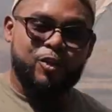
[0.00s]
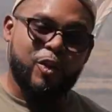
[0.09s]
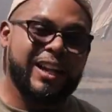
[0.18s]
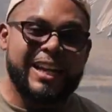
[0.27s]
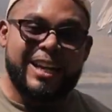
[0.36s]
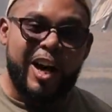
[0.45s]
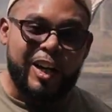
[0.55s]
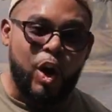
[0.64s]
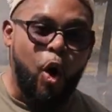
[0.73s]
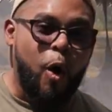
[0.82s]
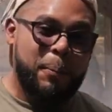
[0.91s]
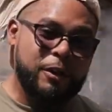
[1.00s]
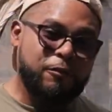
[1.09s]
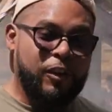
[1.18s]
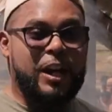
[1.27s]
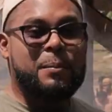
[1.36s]
Grilling on an open
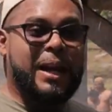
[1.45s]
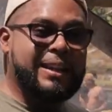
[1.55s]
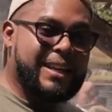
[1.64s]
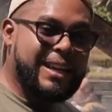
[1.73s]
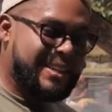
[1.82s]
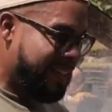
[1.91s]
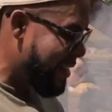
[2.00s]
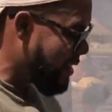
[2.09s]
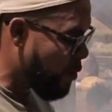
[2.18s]
flame like this